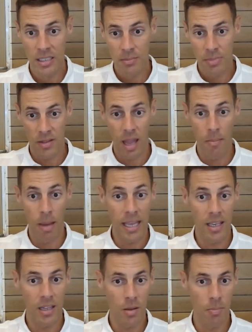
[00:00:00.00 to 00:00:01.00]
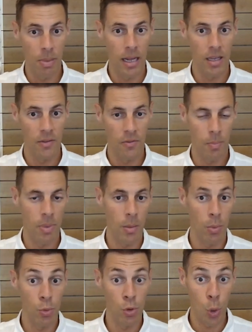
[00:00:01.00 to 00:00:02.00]
but they make it compelling for
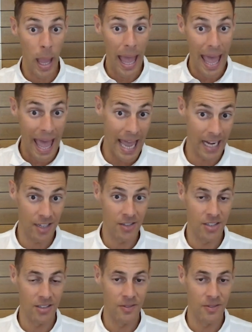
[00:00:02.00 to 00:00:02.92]
people to act